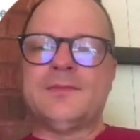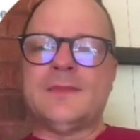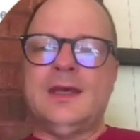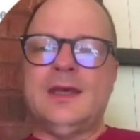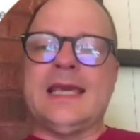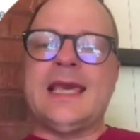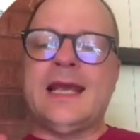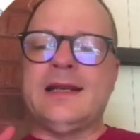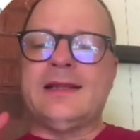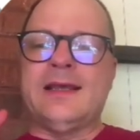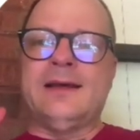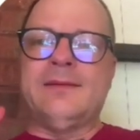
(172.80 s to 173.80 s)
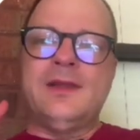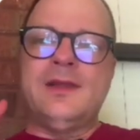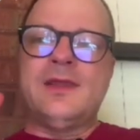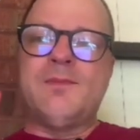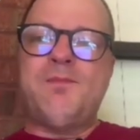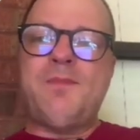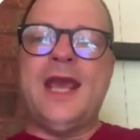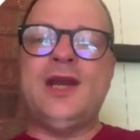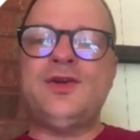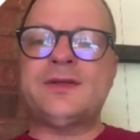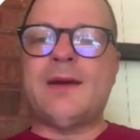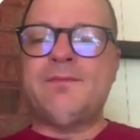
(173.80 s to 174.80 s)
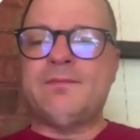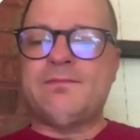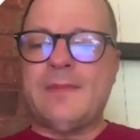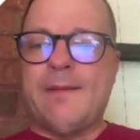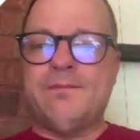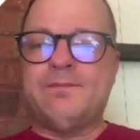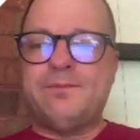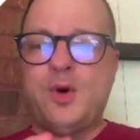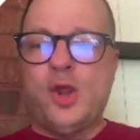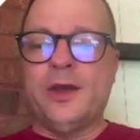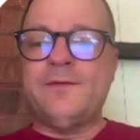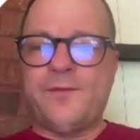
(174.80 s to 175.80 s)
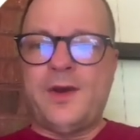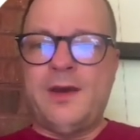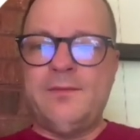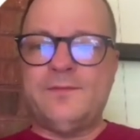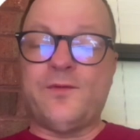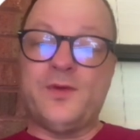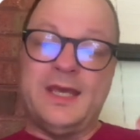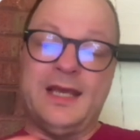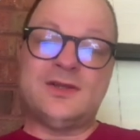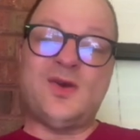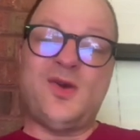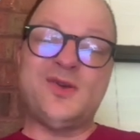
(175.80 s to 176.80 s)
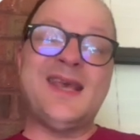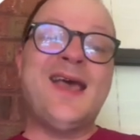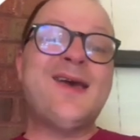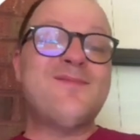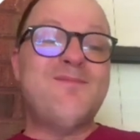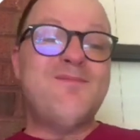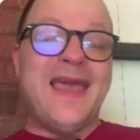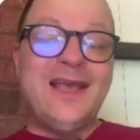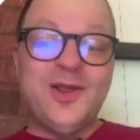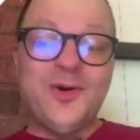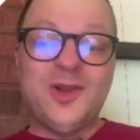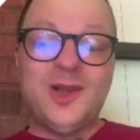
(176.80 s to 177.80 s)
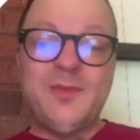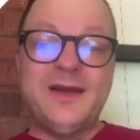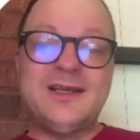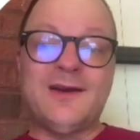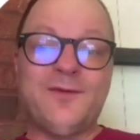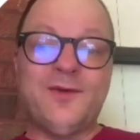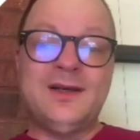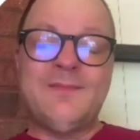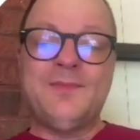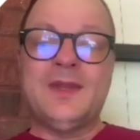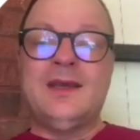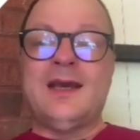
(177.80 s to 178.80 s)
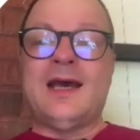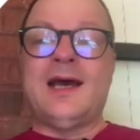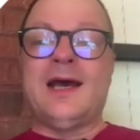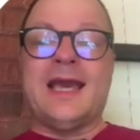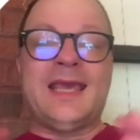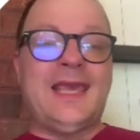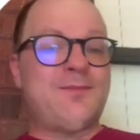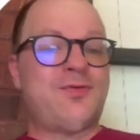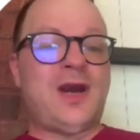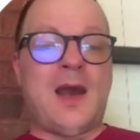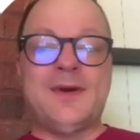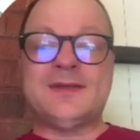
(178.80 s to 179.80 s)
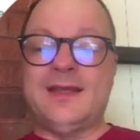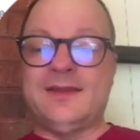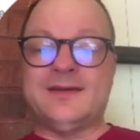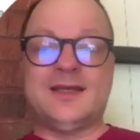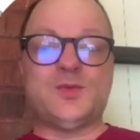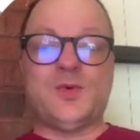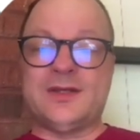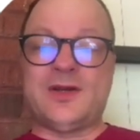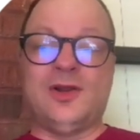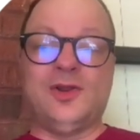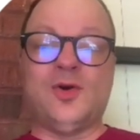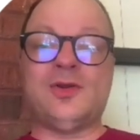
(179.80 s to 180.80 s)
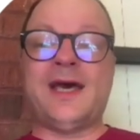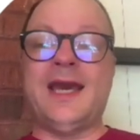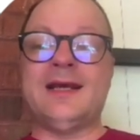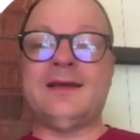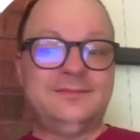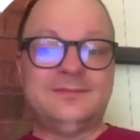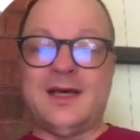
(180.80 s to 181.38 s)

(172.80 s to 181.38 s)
again, the pages I'm pulling from for the installs may look a little bit different. I can't promise that this is what it's going to look like a